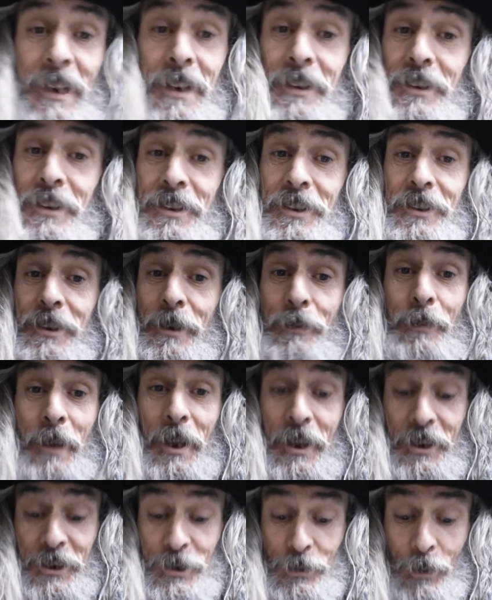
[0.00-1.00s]
Just a
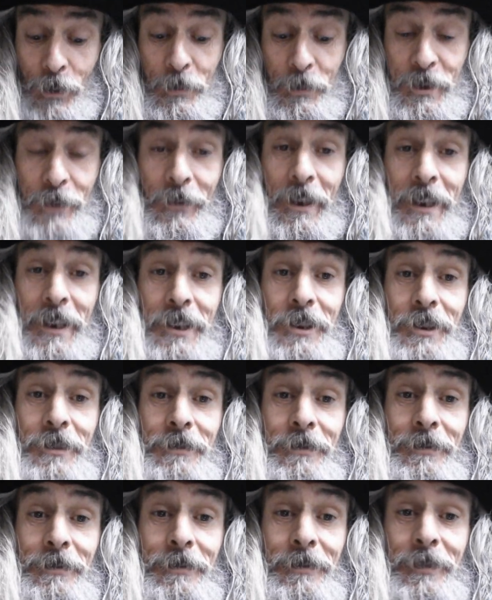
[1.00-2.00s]
personal
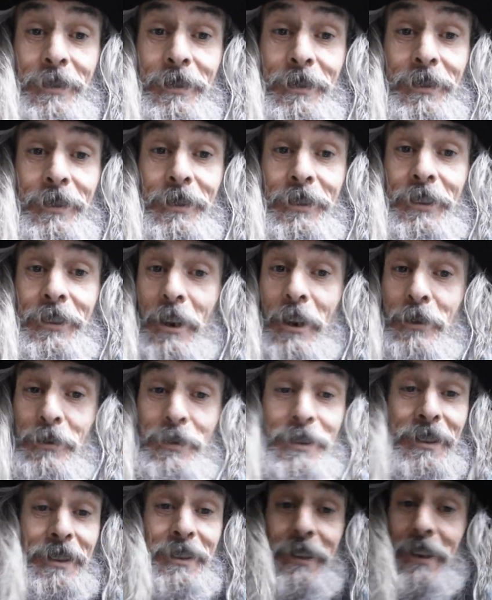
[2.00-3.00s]
observation.
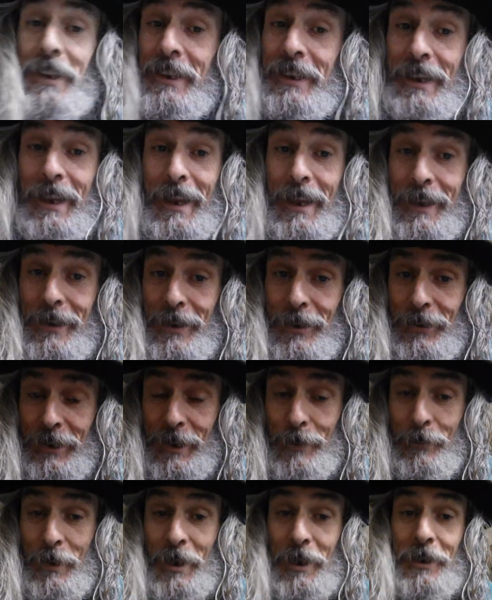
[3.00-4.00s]
Don't take
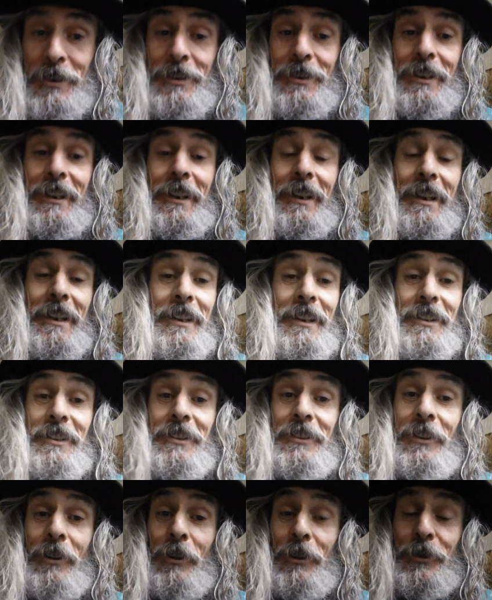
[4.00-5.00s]
anything personally.
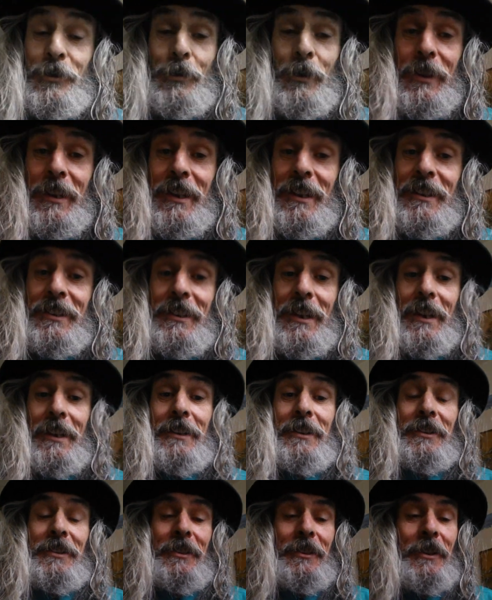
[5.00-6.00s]
It's not with the
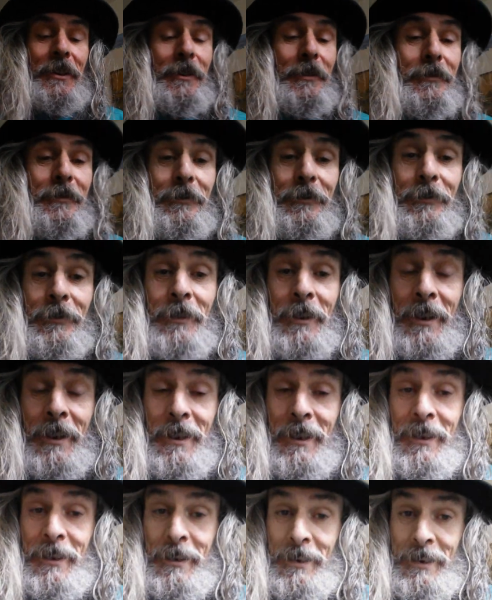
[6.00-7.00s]
intent of
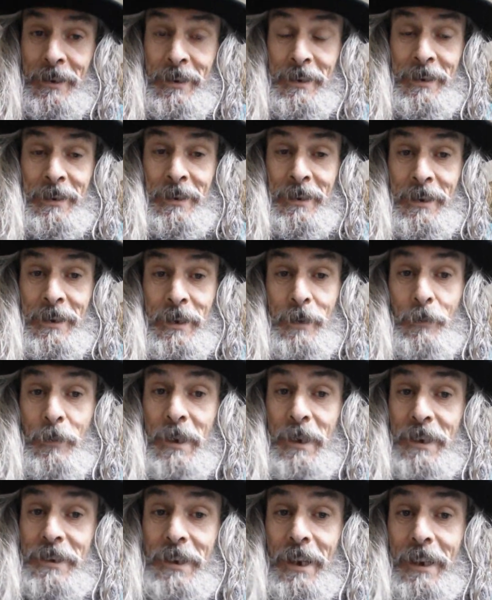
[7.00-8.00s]

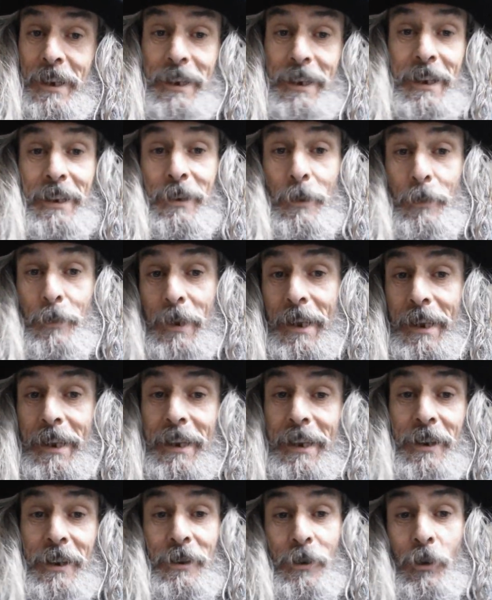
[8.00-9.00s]
me taking the
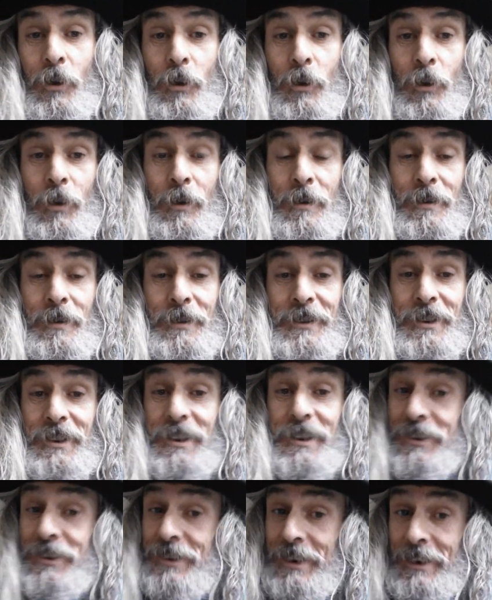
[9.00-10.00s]
pee or
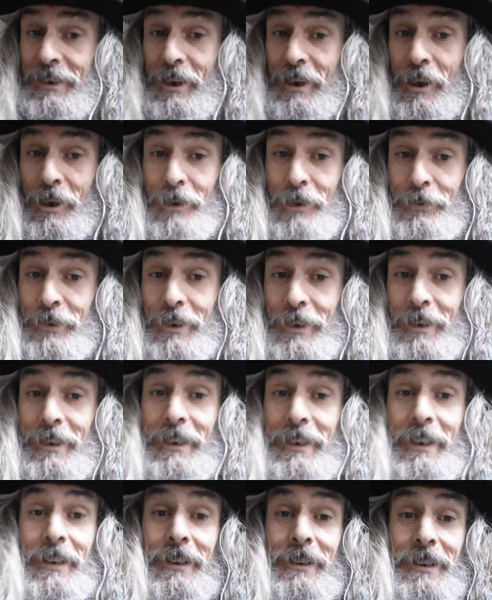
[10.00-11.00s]
sadistic laughter.
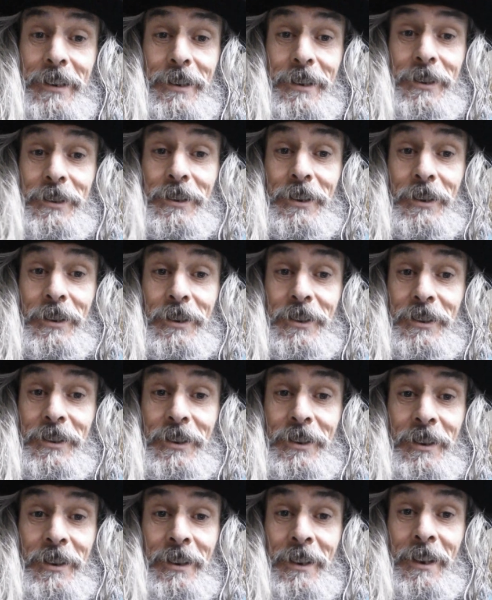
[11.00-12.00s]
It is
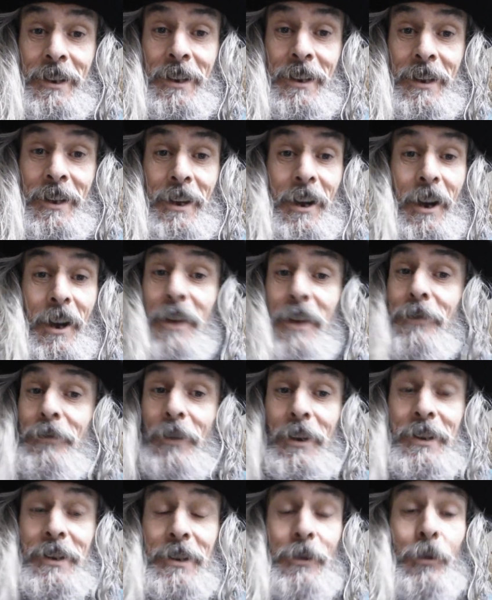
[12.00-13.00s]
just, I
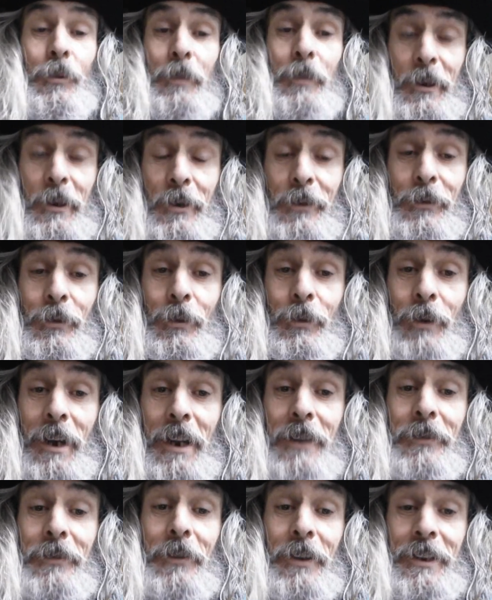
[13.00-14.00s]
find it all beautiful.
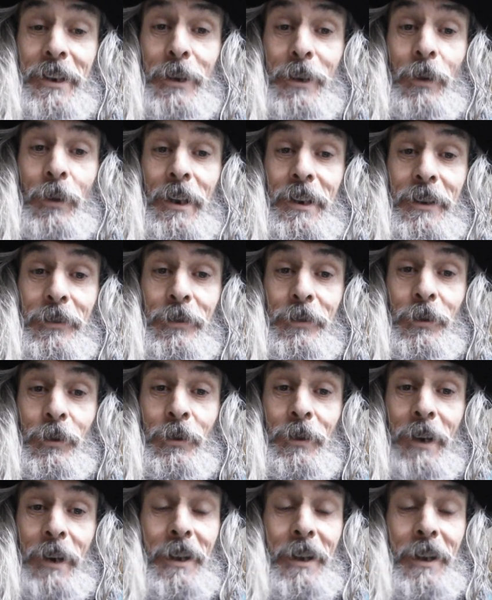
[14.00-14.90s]
I find it wonderful.